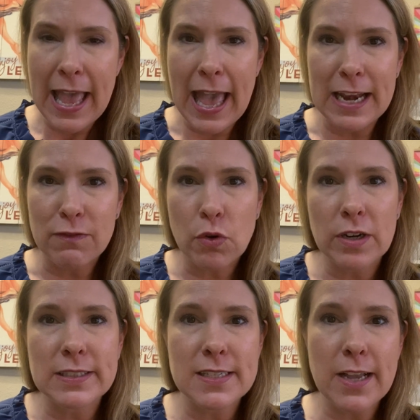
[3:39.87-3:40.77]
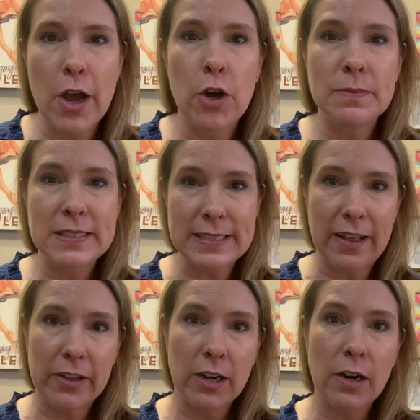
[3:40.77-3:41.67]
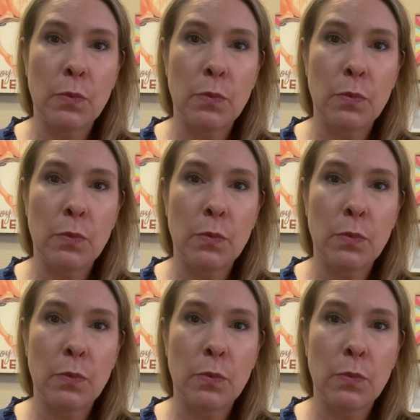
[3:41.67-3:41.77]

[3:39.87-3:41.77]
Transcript: And of course, as a home seller,